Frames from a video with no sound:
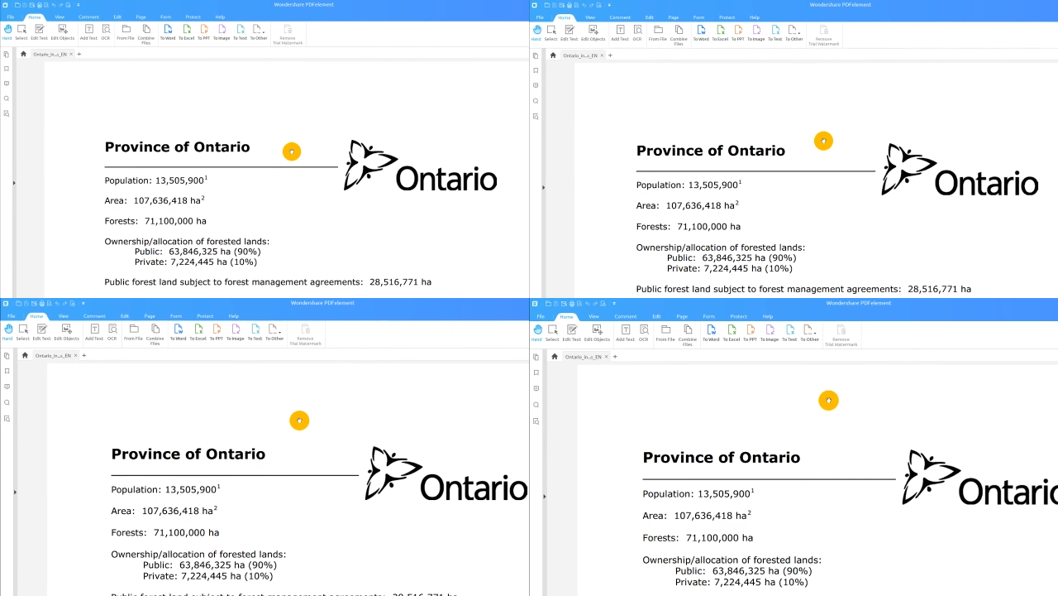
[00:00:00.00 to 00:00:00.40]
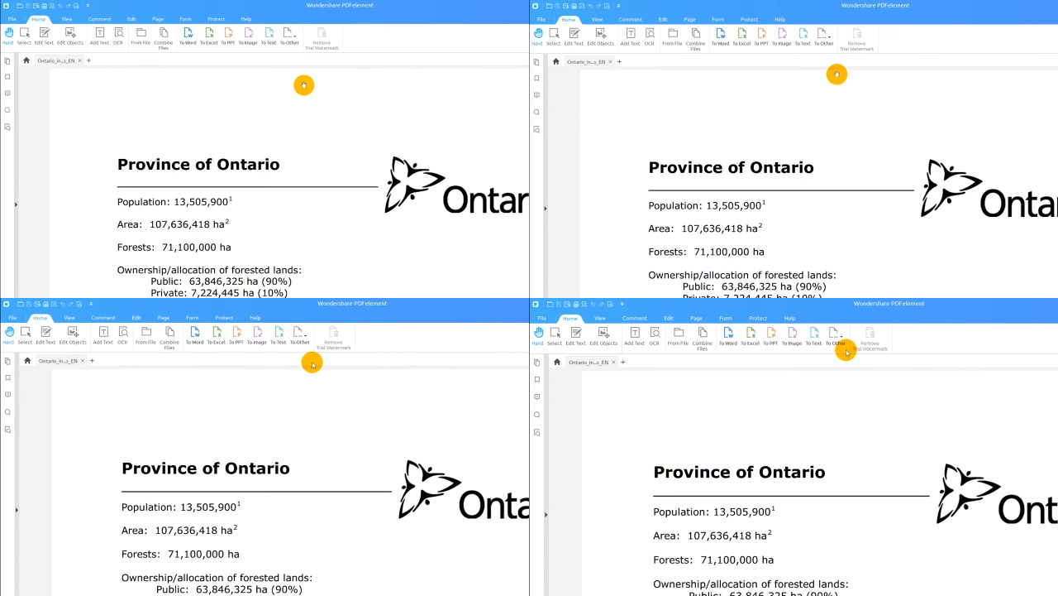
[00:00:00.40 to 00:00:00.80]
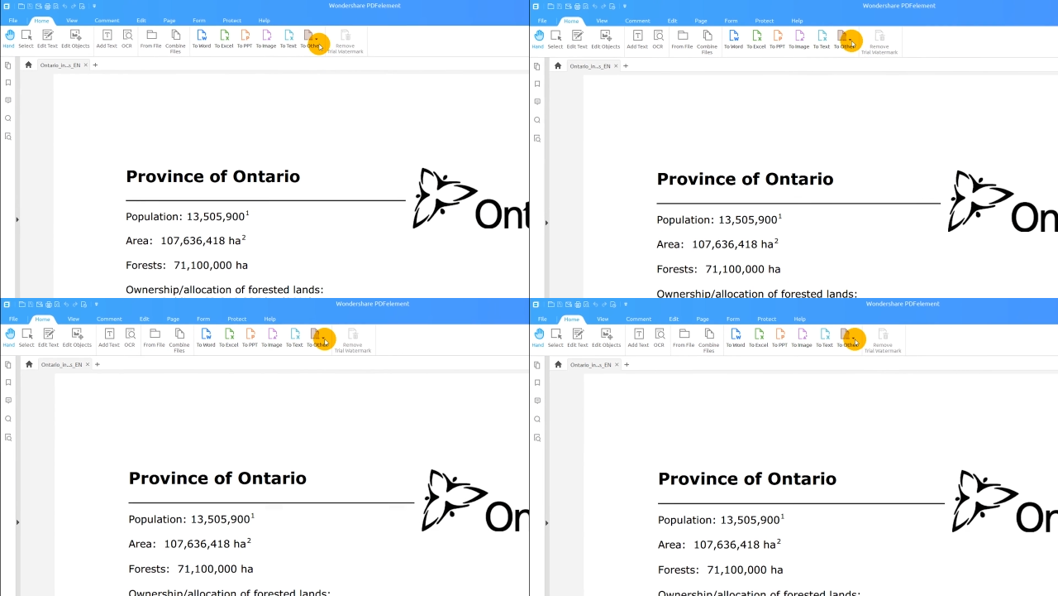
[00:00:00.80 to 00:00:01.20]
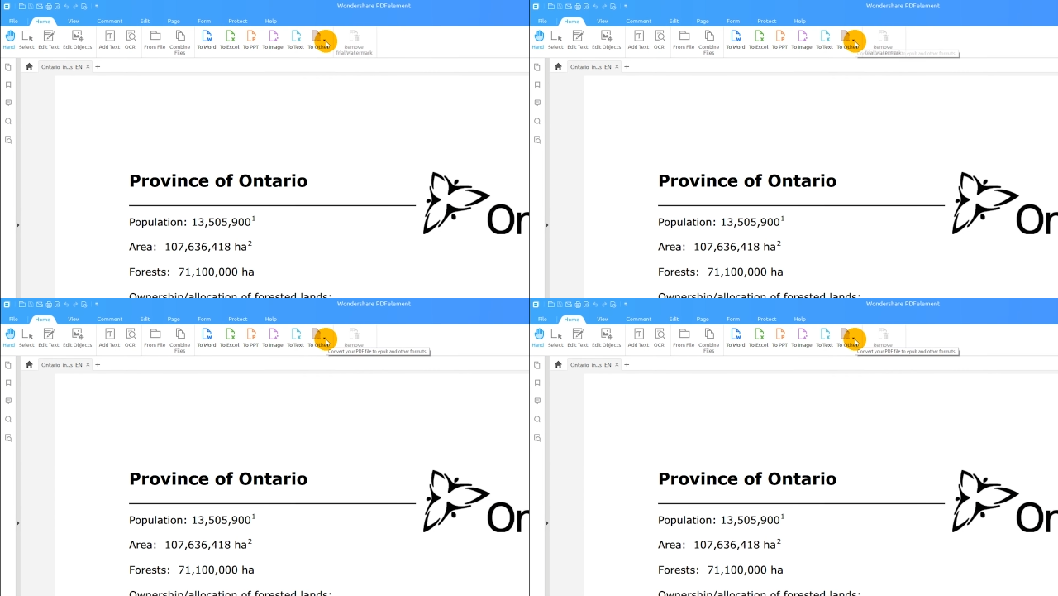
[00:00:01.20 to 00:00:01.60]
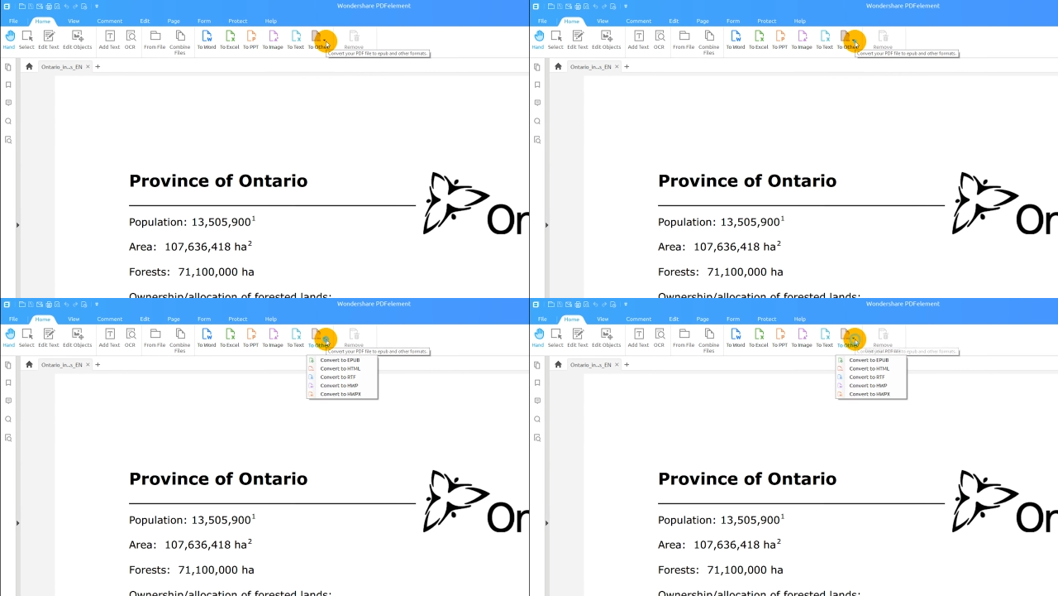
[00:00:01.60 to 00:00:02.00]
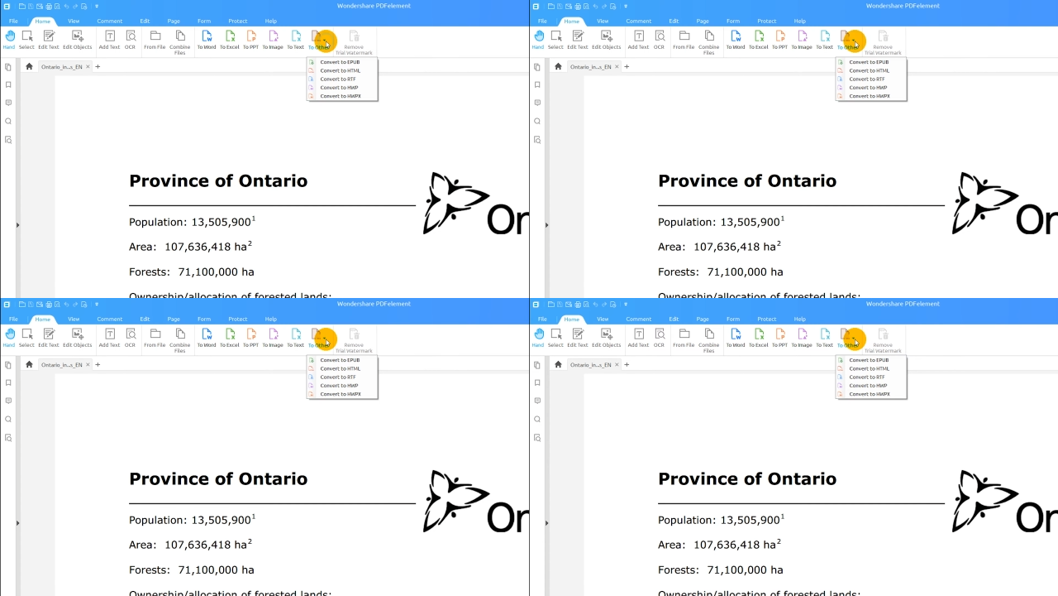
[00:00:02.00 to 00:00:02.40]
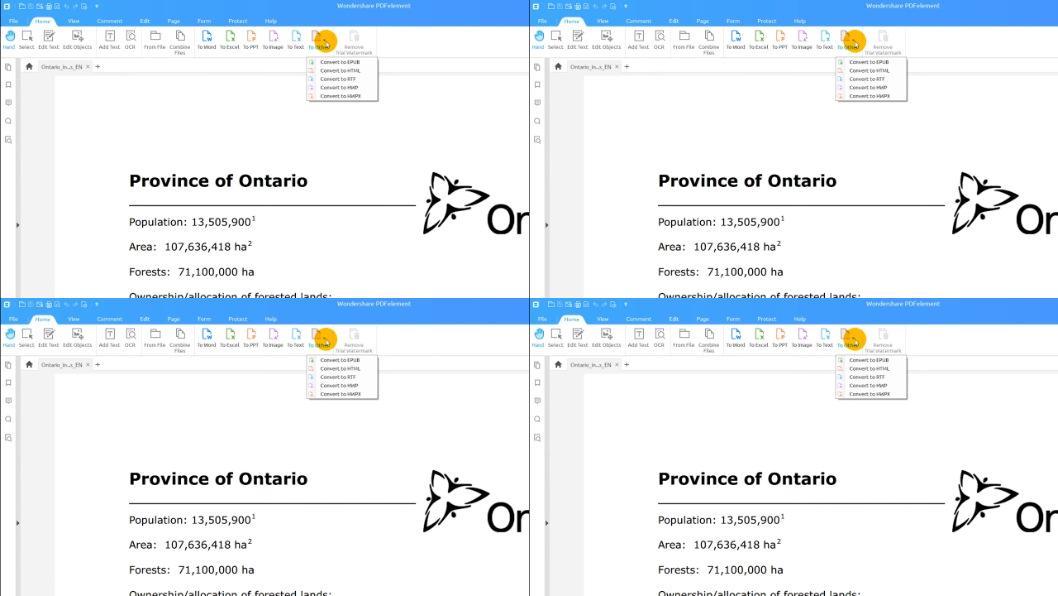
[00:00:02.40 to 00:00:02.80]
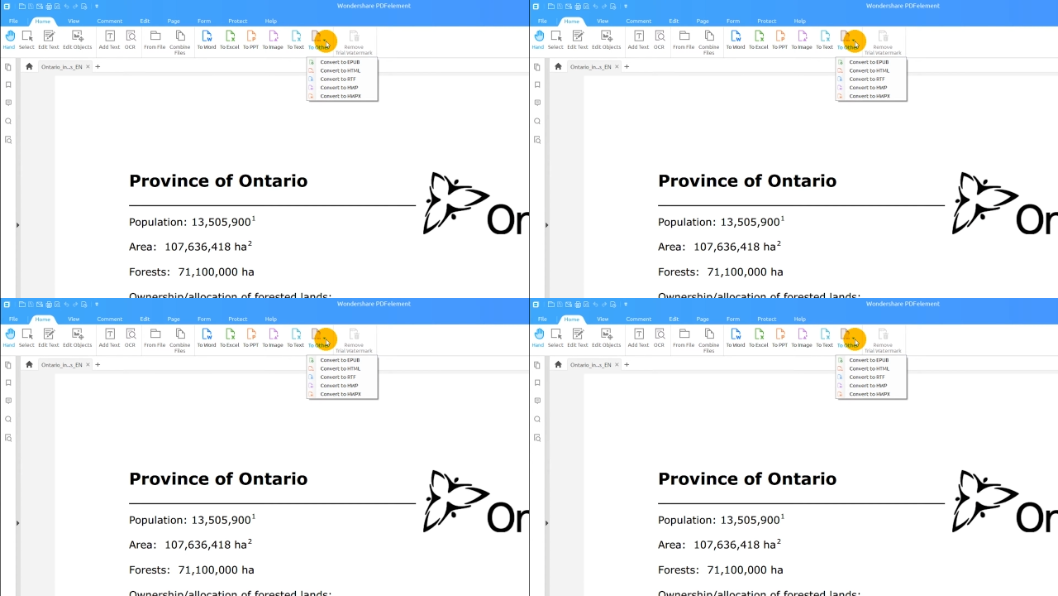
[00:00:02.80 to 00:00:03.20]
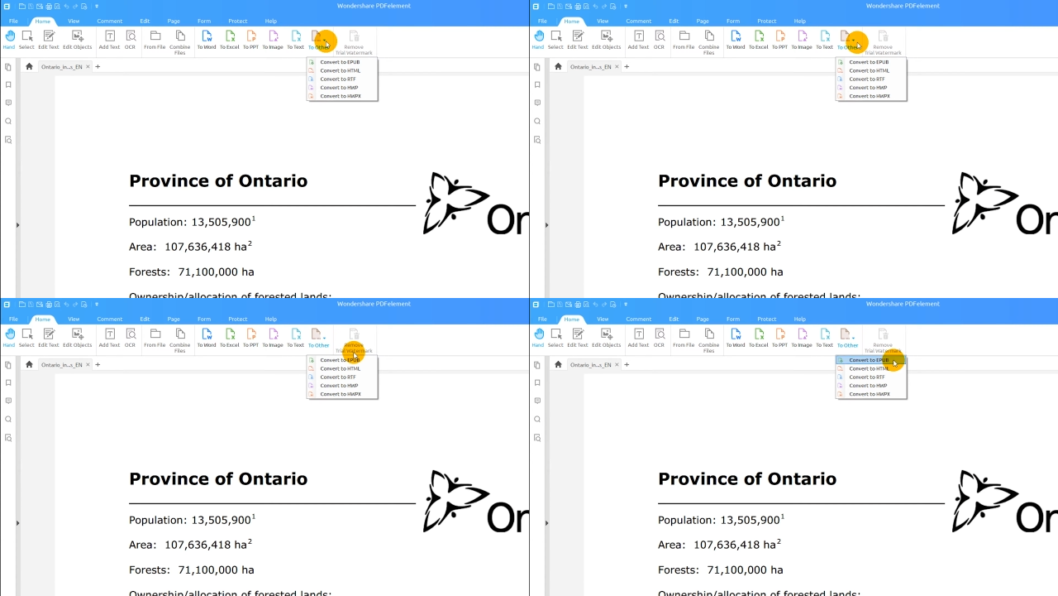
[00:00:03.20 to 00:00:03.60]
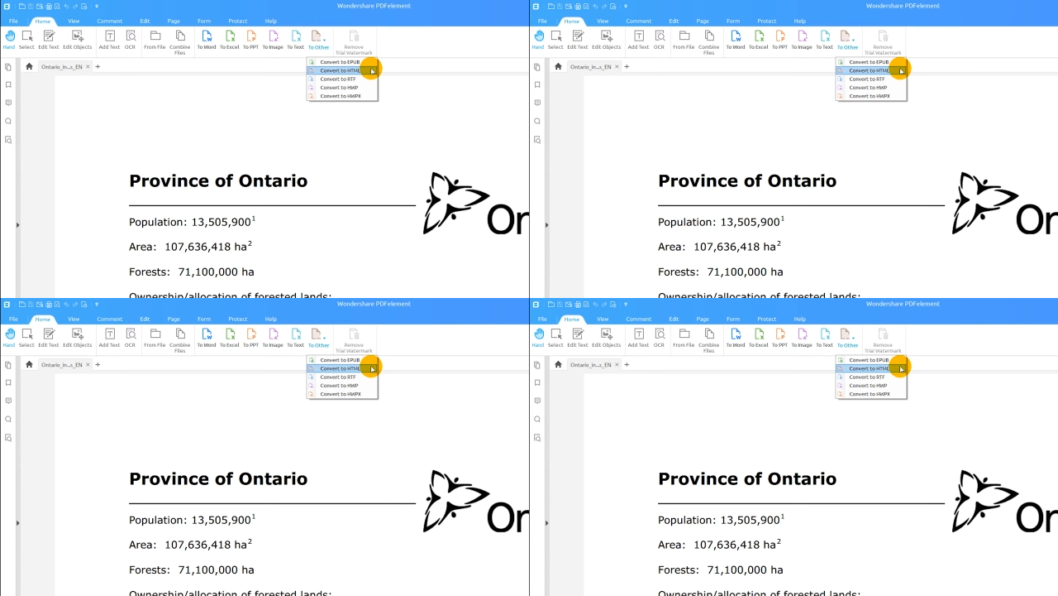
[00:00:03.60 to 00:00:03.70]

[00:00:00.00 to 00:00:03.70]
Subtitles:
Nobody's mouth can be seen.